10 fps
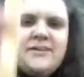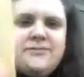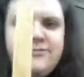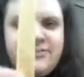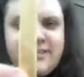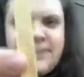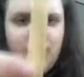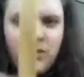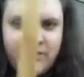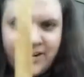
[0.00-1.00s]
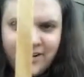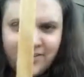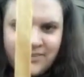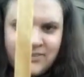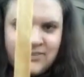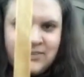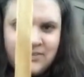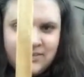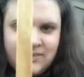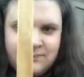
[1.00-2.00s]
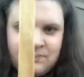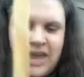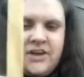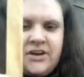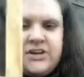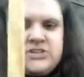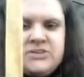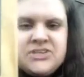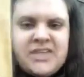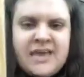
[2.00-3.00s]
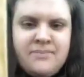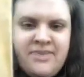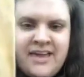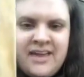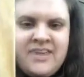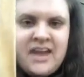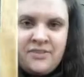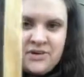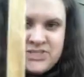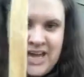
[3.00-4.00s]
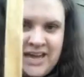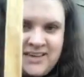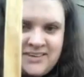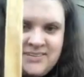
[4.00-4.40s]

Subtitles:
to flip over, and you're going to do the same thing on the other side.